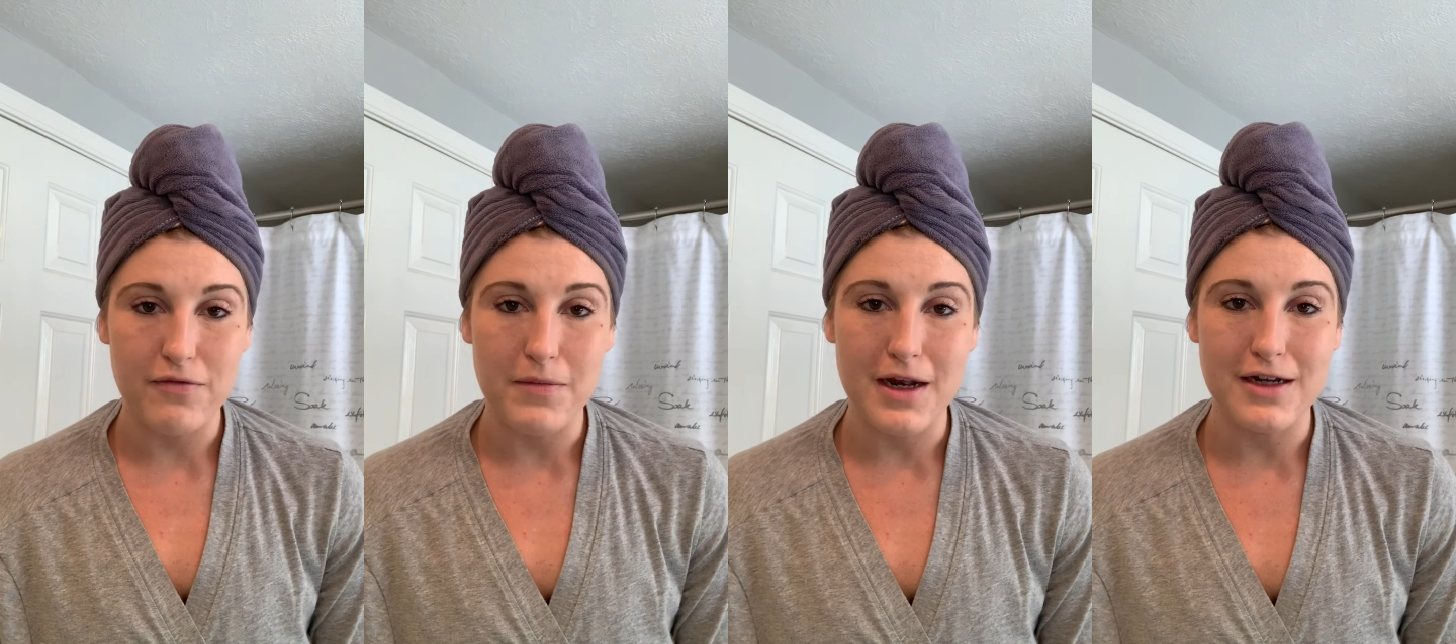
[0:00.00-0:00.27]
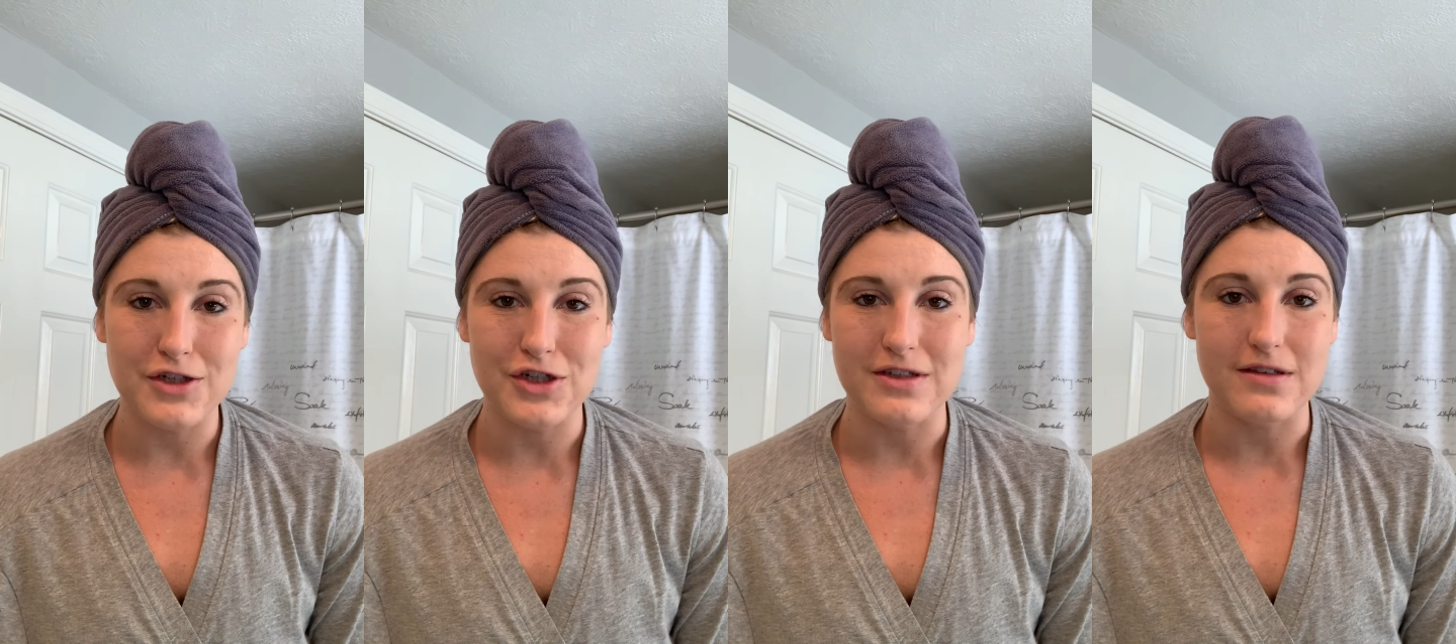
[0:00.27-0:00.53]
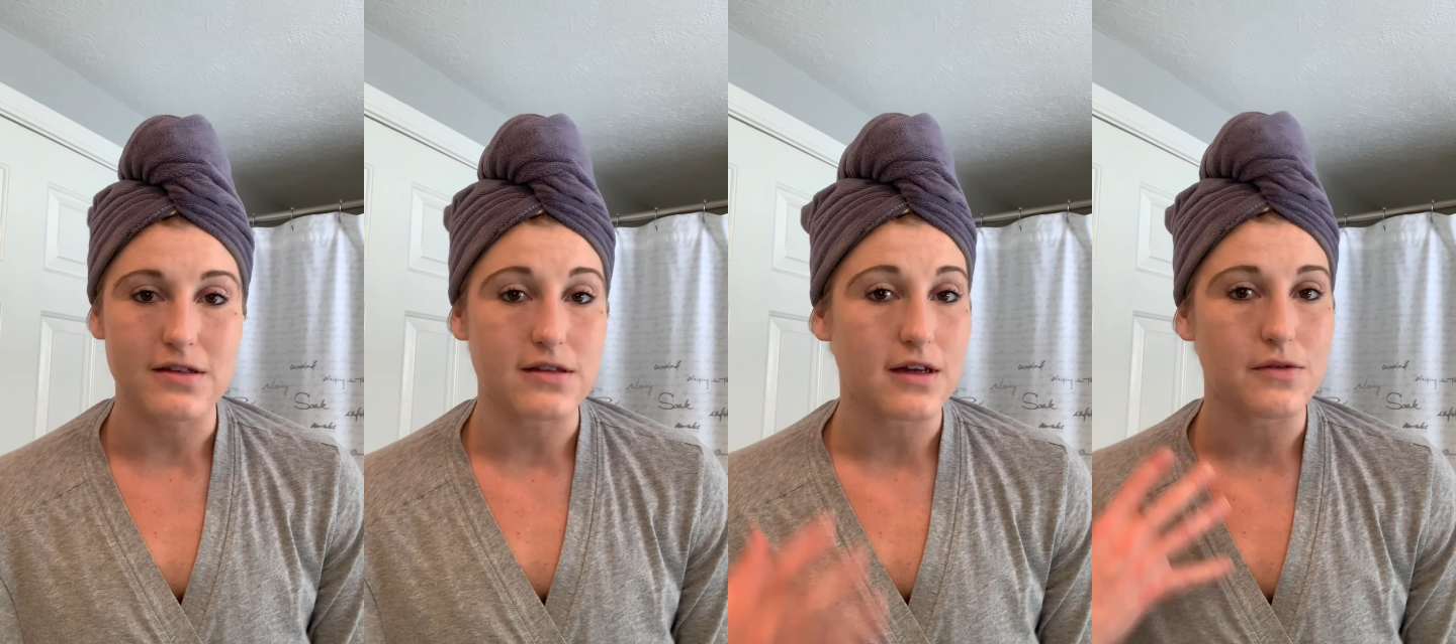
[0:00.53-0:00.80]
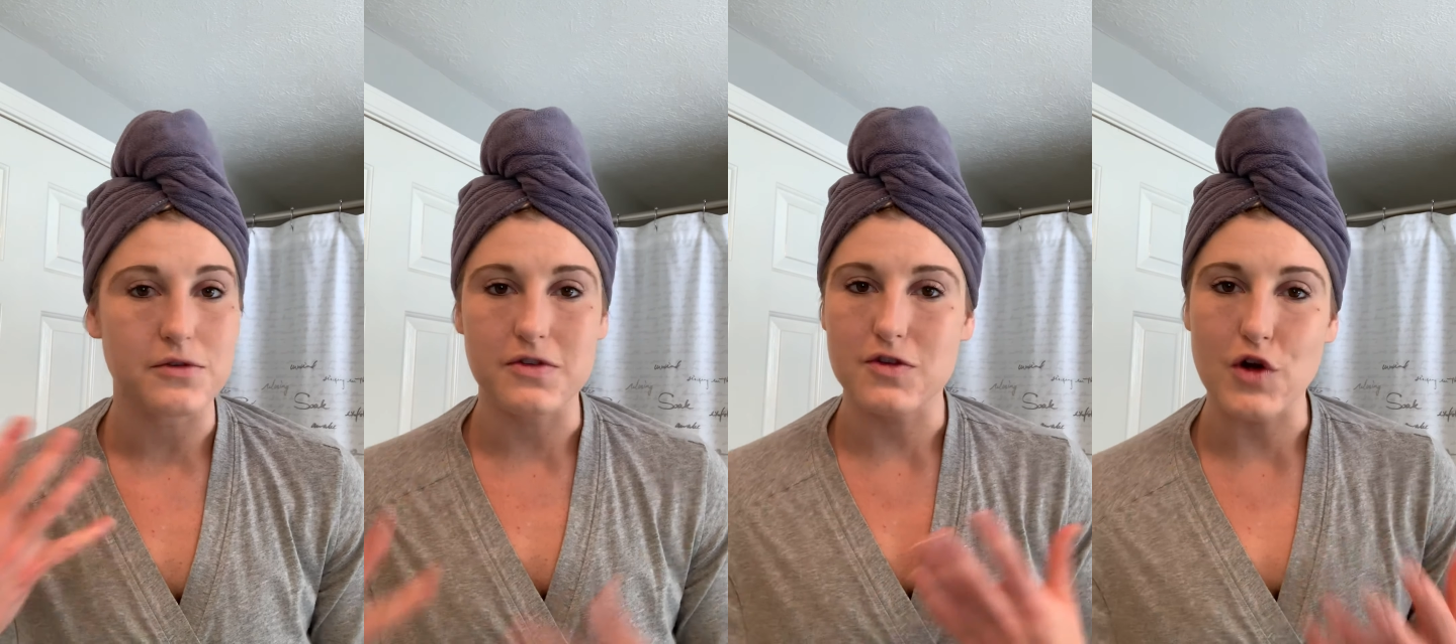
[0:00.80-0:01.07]
minutes just because I
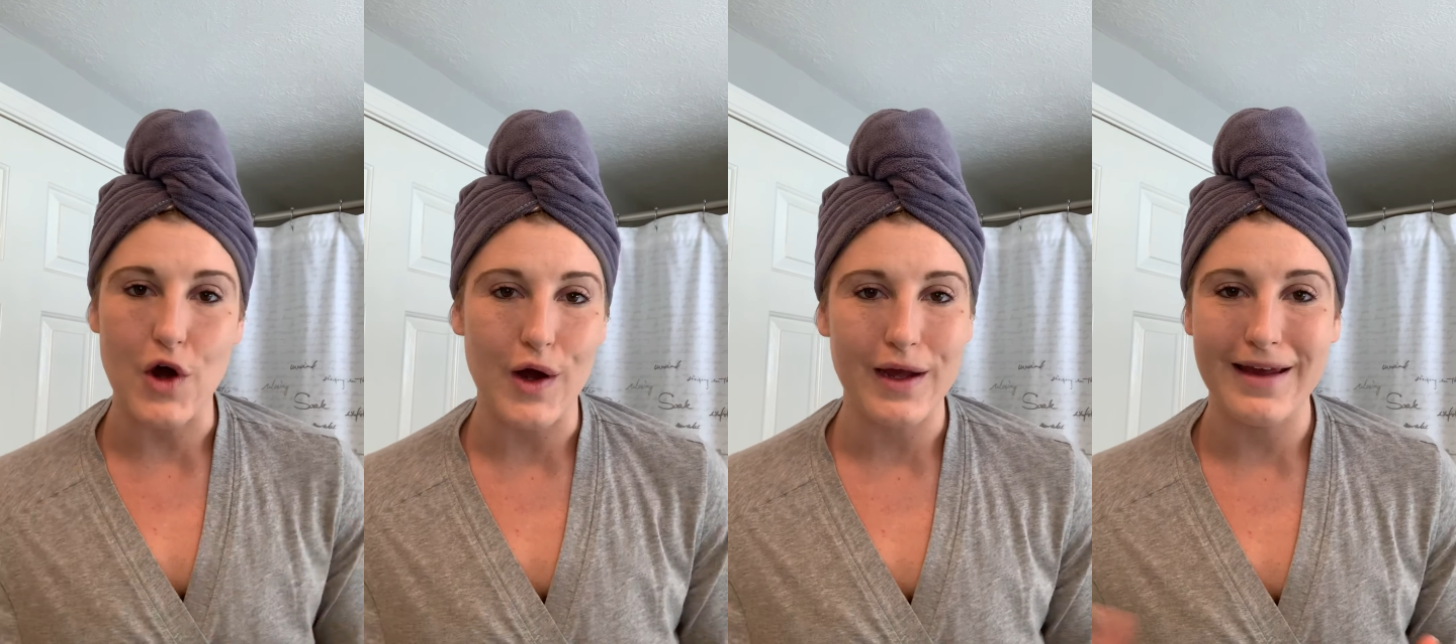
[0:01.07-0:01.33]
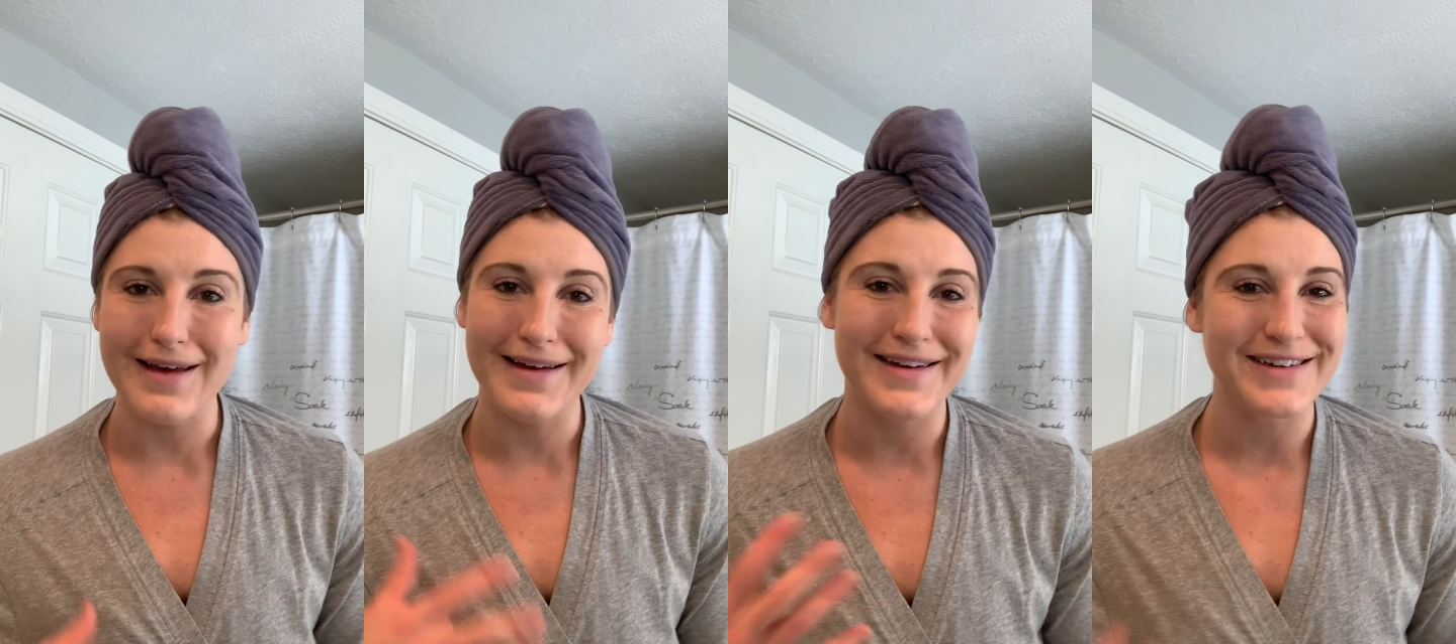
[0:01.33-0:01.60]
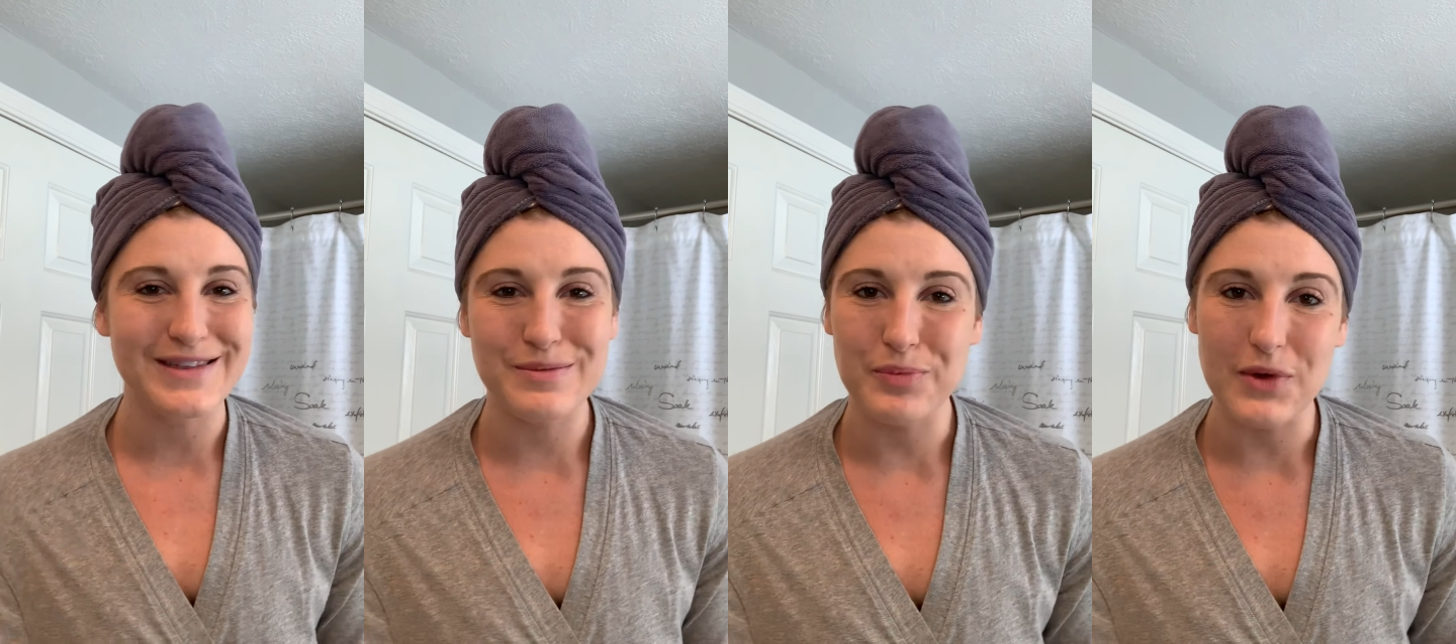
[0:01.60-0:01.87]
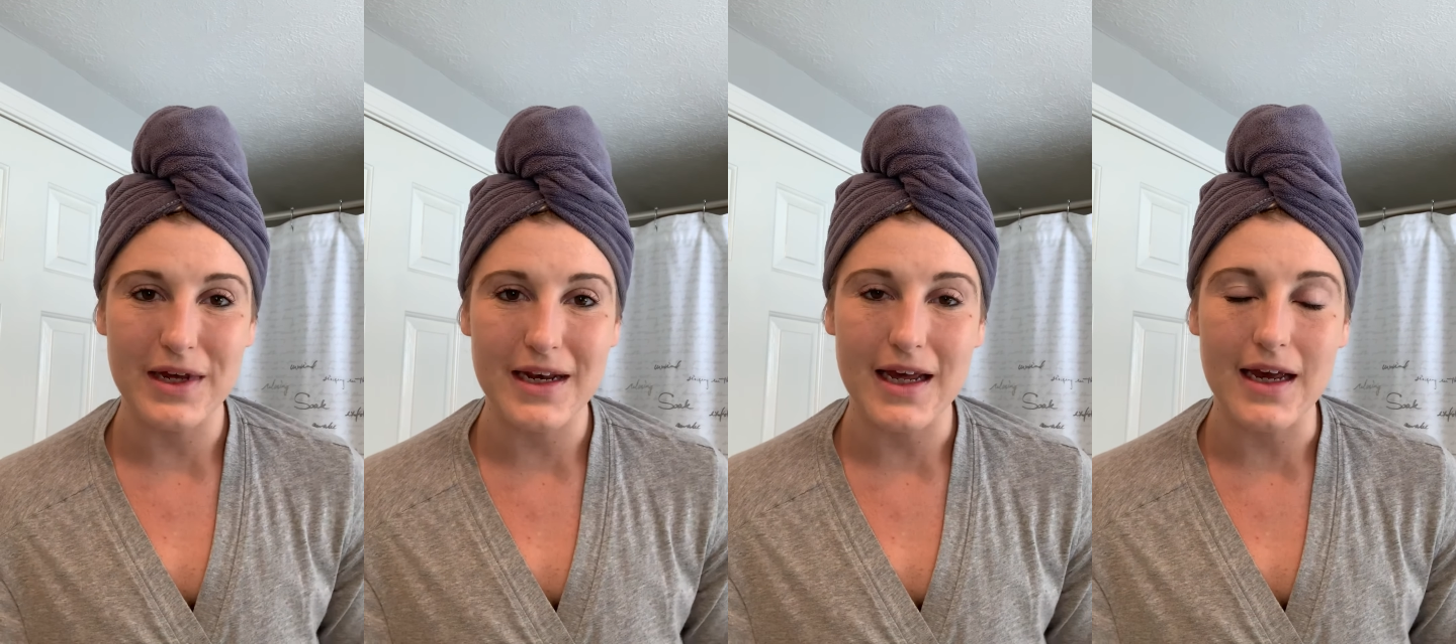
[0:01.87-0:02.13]
was talking and
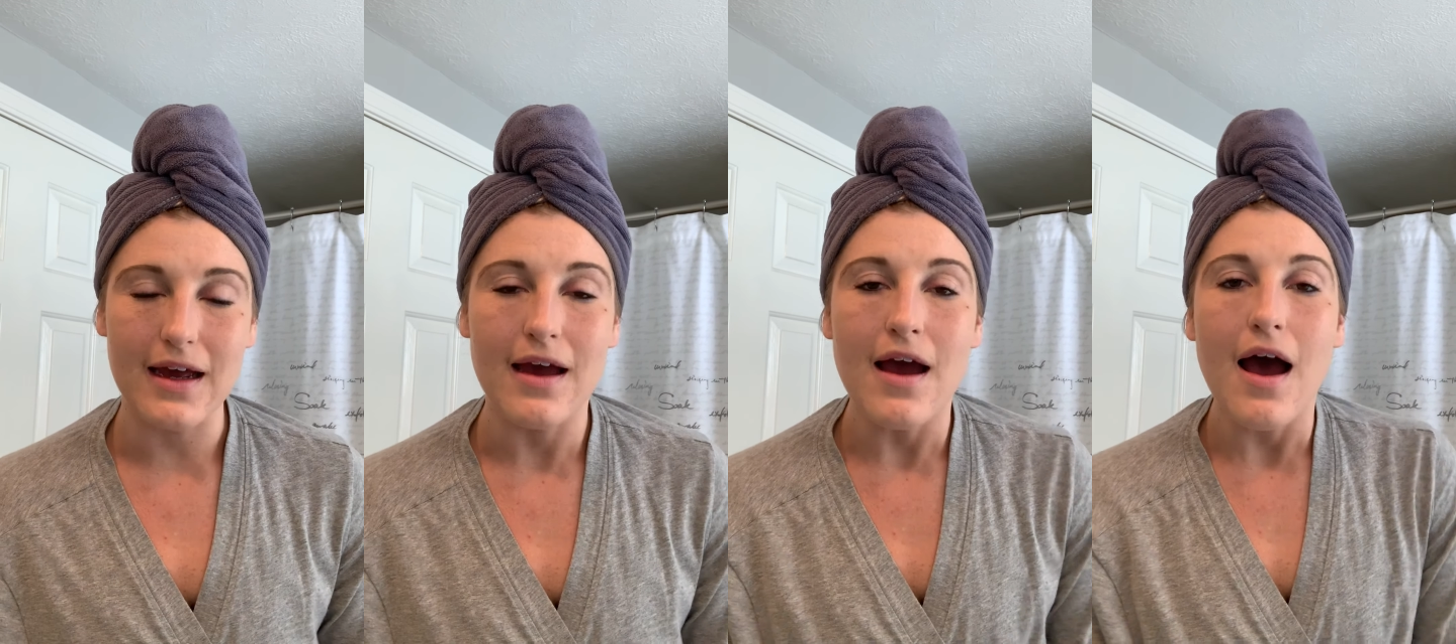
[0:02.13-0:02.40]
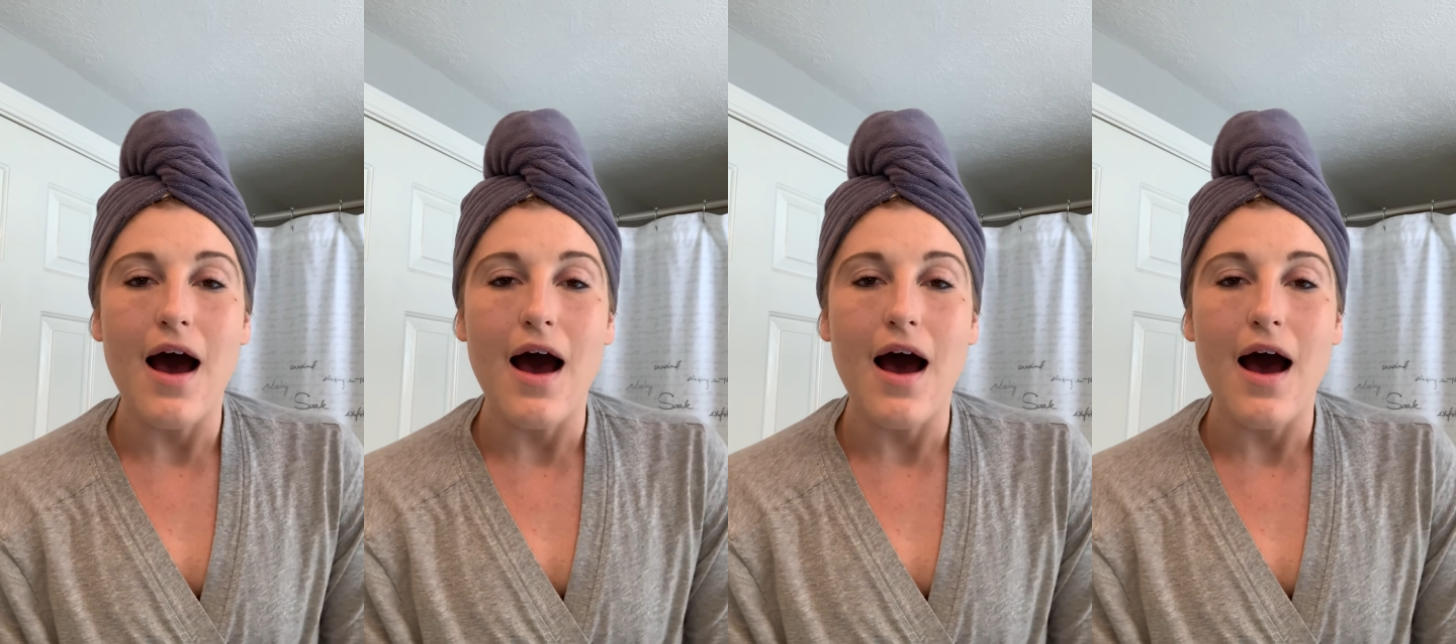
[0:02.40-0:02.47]
explaining